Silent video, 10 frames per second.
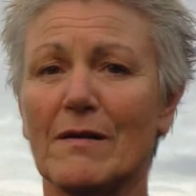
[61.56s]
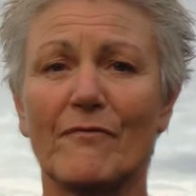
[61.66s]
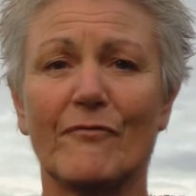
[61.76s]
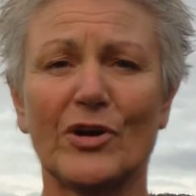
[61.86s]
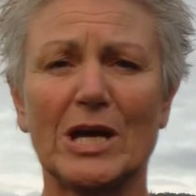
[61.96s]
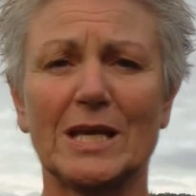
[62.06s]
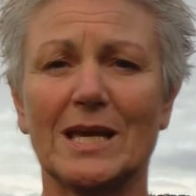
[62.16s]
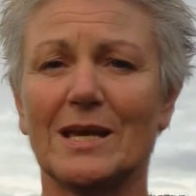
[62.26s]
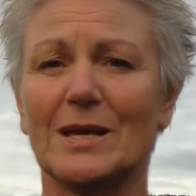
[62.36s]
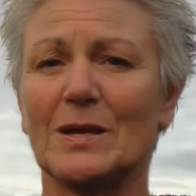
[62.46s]
a
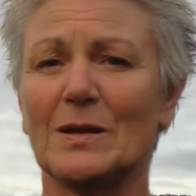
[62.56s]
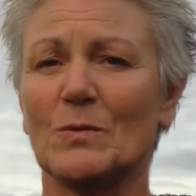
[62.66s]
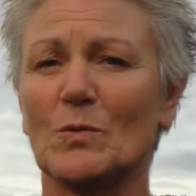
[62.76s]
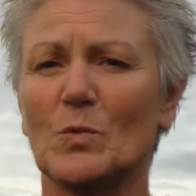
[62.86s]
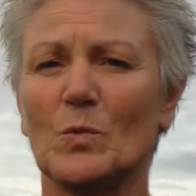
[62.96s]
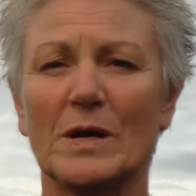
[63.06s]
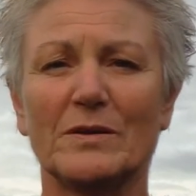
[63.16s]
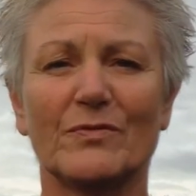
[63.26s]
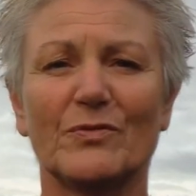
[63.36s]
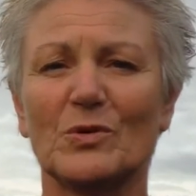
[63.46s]
funny,
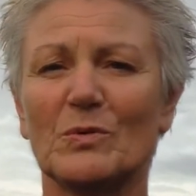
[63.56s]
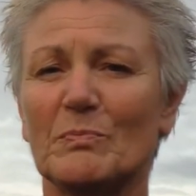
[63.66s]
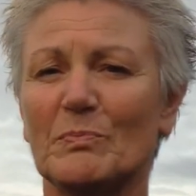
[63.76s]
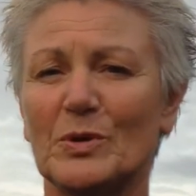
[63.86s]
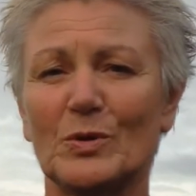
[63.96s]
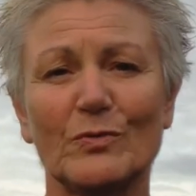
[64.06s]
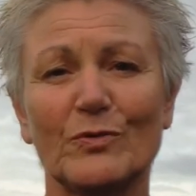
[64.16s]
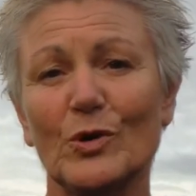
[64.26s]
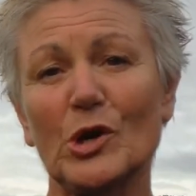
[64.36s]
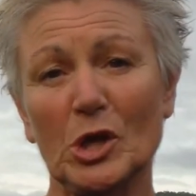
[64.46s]
wonderful,
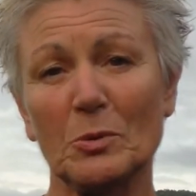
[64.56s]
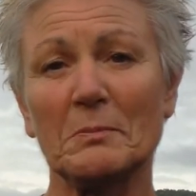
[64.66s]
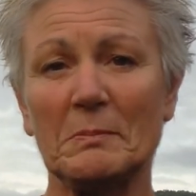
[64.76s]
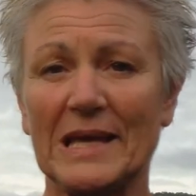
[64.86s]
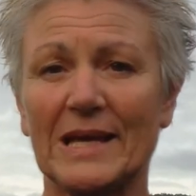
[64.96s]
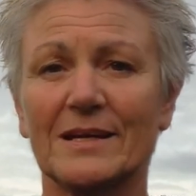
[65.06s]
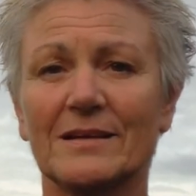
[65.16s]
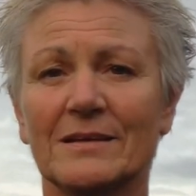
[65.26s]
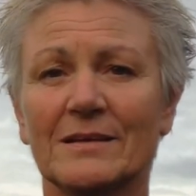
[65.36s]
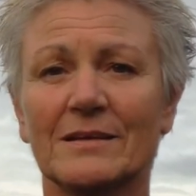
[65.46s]
beautiful human
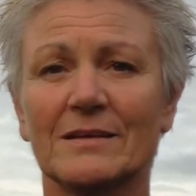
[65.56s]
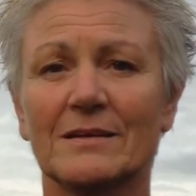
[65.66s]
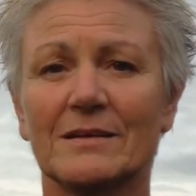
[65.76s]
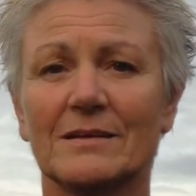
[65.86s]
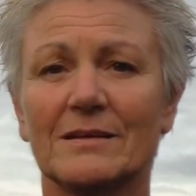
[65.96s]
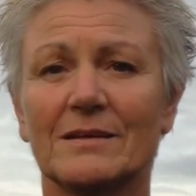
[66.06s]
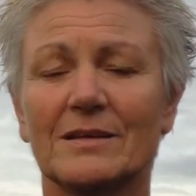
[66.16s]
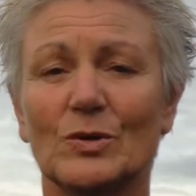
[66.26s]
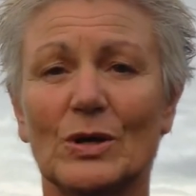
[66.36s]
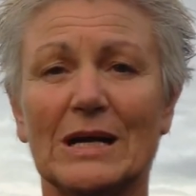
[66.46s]
being.
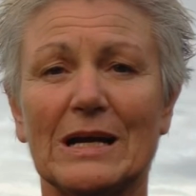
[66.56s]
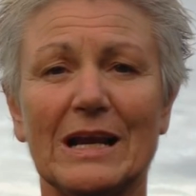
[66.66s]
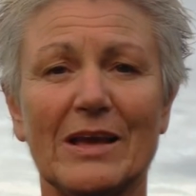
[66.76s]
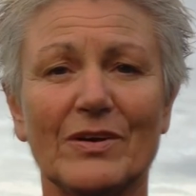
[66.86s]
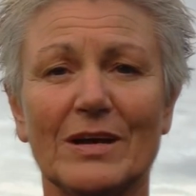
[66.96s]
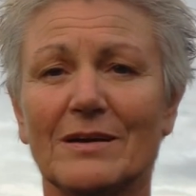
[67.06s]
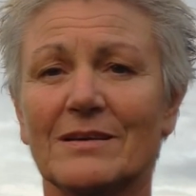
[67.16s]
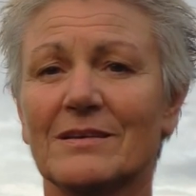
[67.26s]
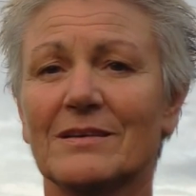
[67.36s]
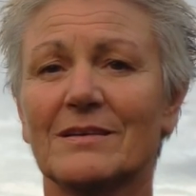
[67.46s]
You're clever,
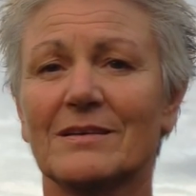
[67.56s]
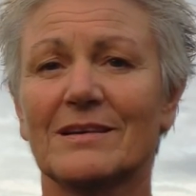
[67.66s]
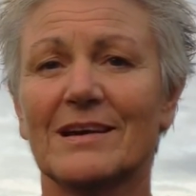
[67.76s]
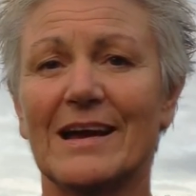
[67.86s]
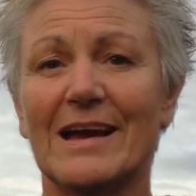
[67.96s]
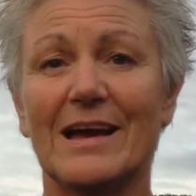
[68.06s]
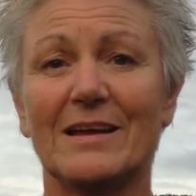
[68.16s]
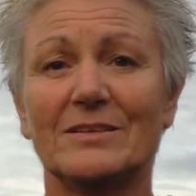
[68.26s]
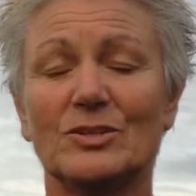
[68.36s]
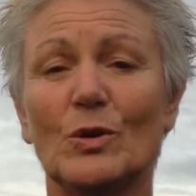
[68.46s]

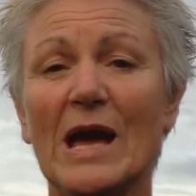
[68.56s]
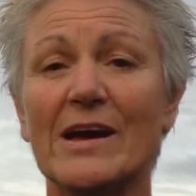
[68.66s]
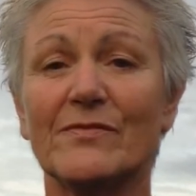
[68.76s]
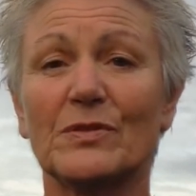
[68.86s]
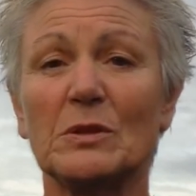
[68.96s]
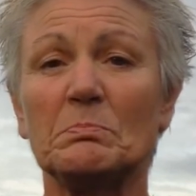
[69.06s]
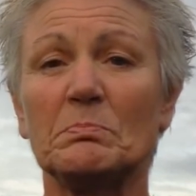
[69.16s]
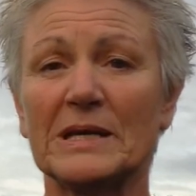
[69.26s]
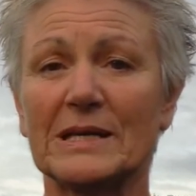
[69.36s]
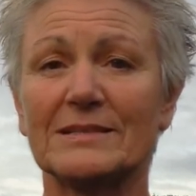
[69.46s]
and you have the
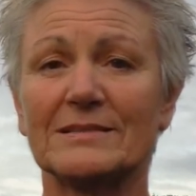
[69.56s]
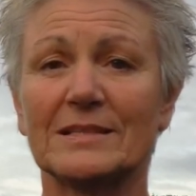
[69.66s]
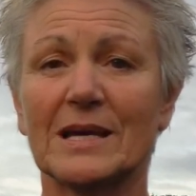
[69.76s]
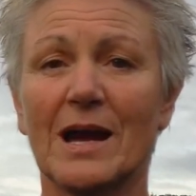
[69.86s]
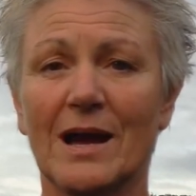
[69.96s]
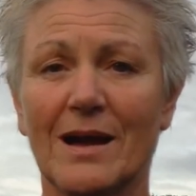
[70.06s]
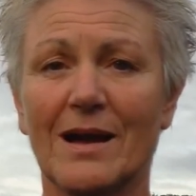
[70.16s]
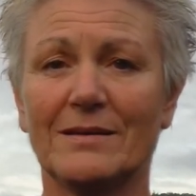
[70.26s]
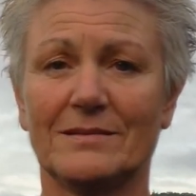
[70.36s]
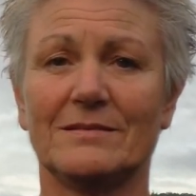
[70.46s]
biggest
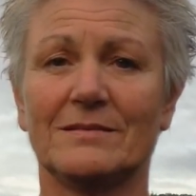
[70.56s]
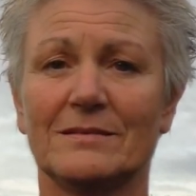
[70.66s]
heart.